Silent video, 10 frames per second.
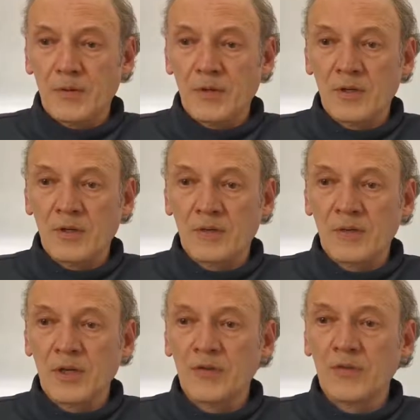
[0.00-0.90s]
And
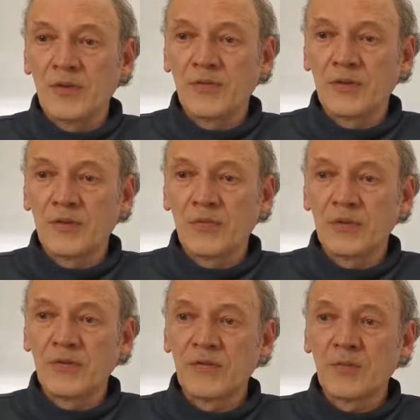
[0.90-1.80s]
the increase in
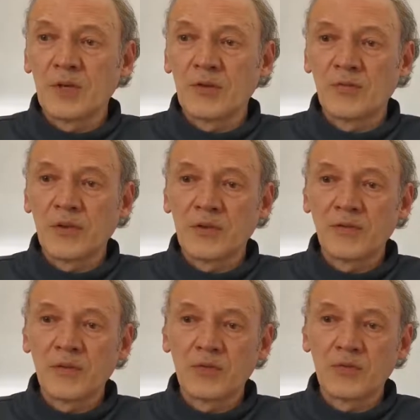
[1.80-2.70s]
efficiency make it
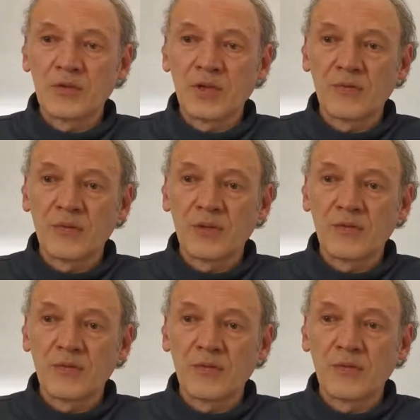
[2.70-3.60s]
realistic to
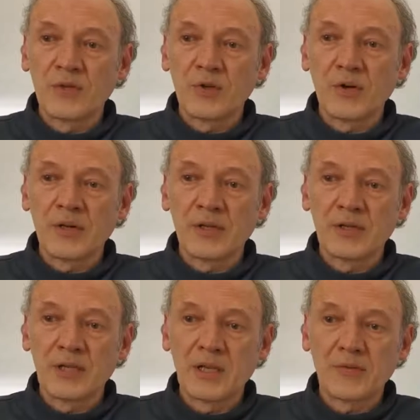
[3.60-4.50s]
generate the
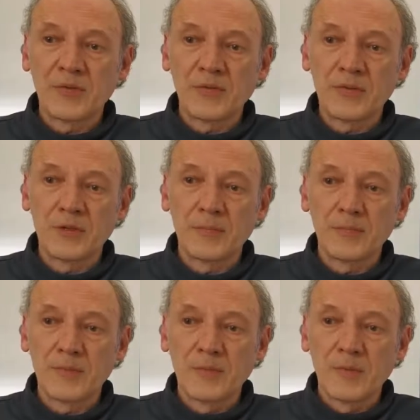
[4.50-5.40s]
required electricity.
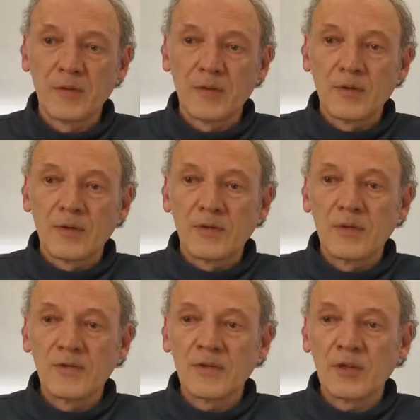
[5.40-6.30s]

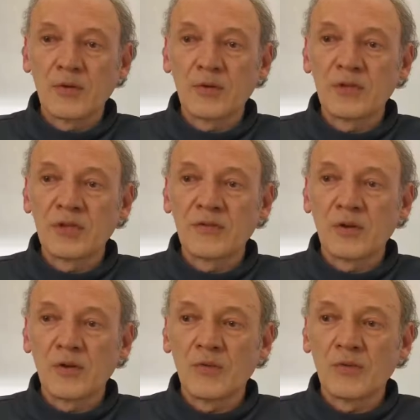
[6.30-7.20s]
These technologies
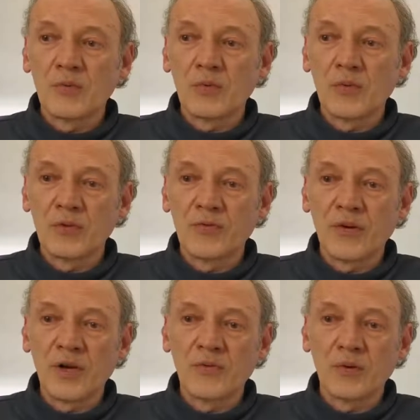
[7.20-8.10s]
are also an important
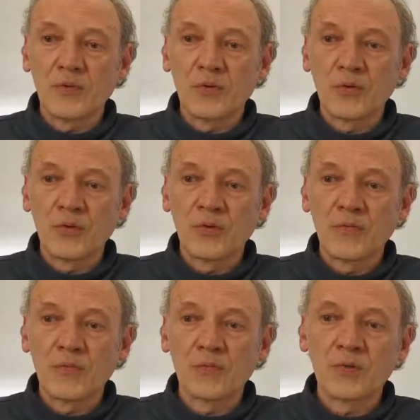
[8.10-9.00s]
driver of current
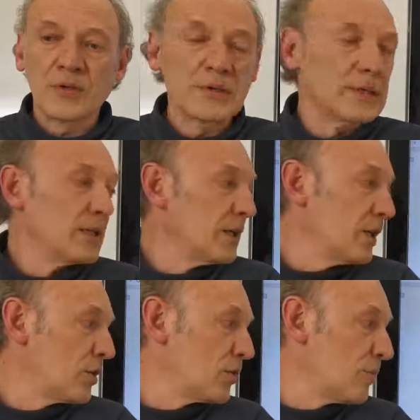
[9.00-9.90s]
and future
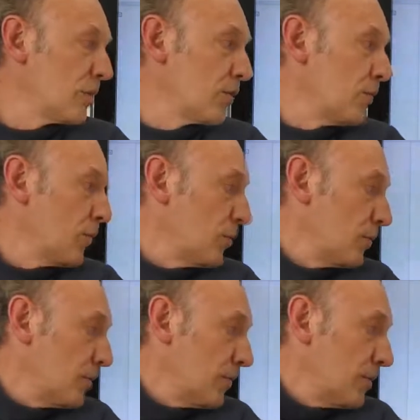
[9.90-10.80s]
economic
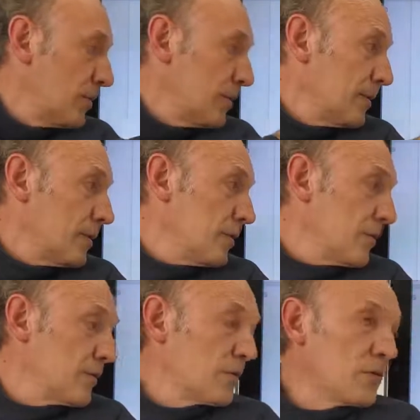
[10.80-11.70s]
growth.
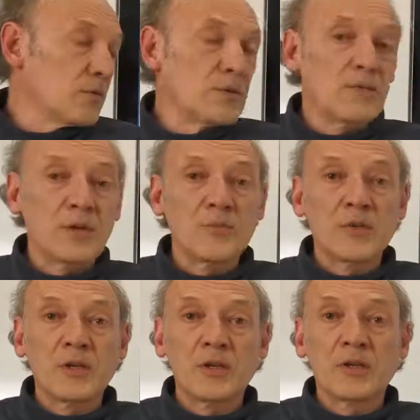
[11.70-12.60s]
So
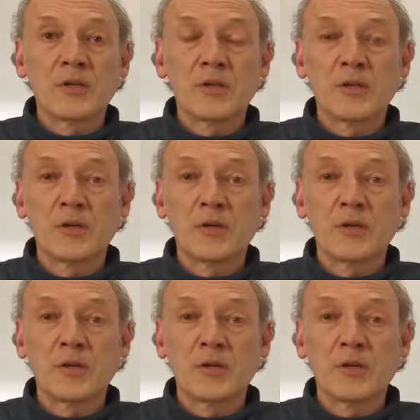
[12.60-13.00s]
developing